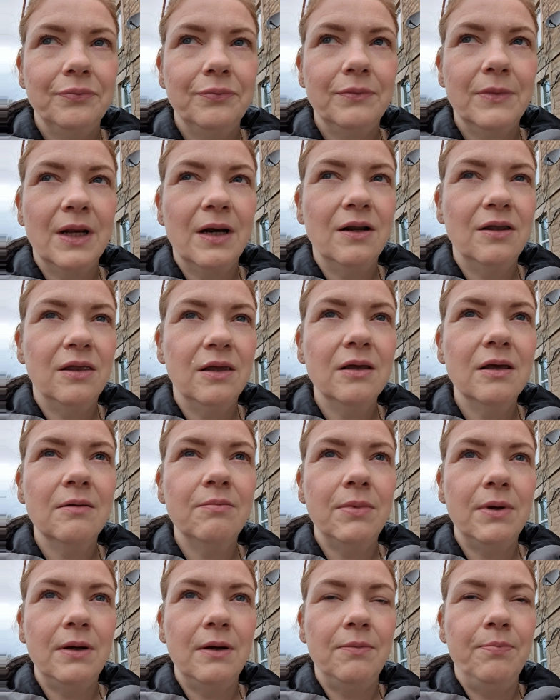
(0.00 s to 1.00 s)
and I think I
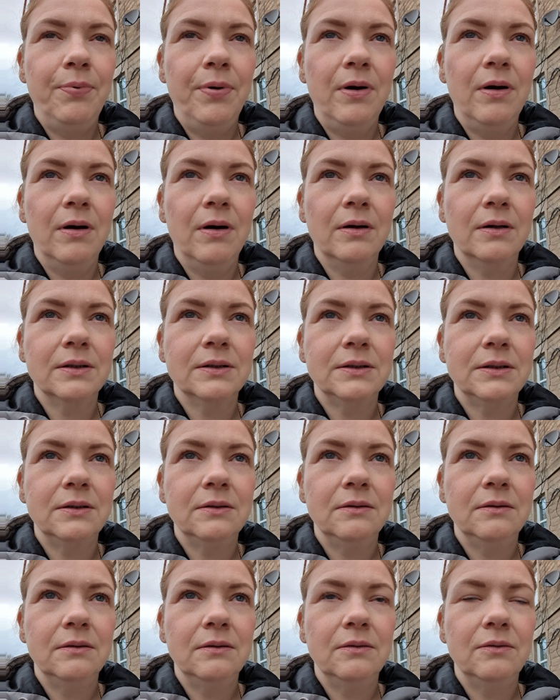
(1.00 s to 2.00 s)
might have parked
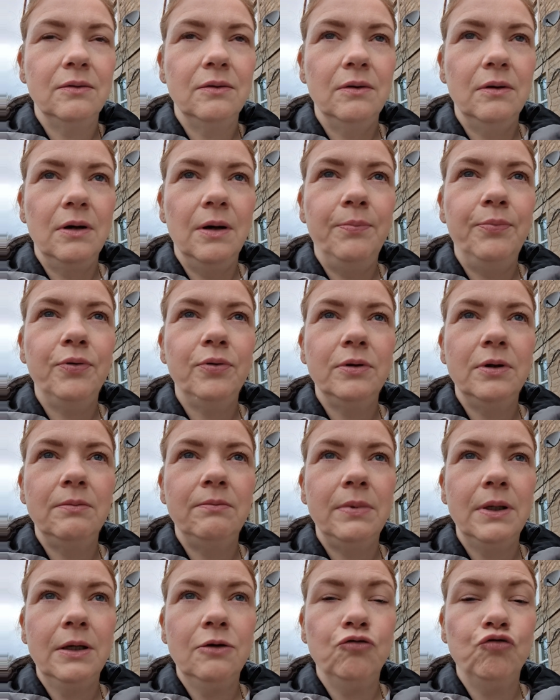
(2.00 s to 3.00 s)
up on the
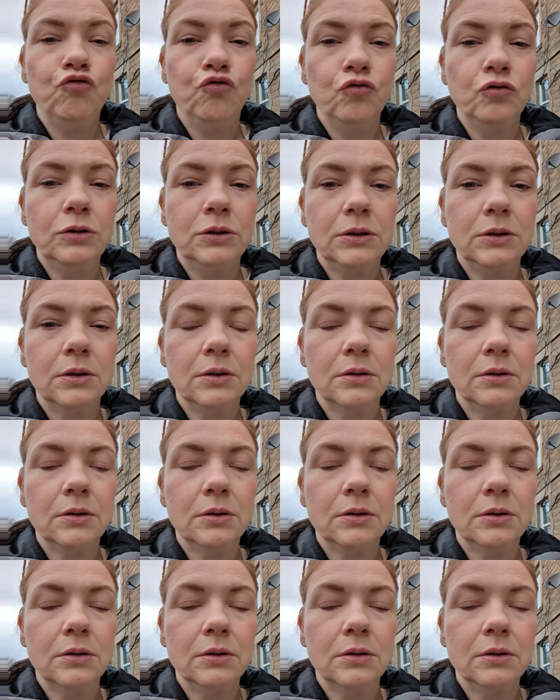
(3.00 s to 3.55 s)
main road,